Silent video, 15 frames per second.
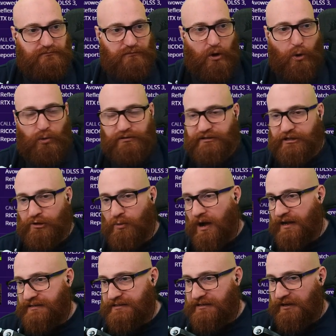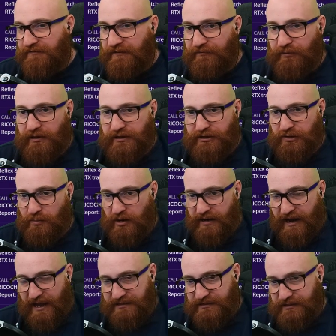old UI stuff if we're going to do more
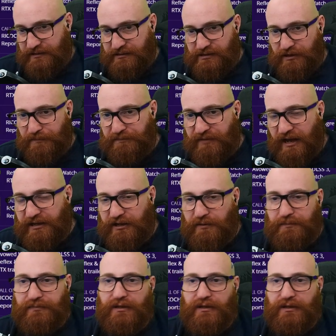casting. So thank you.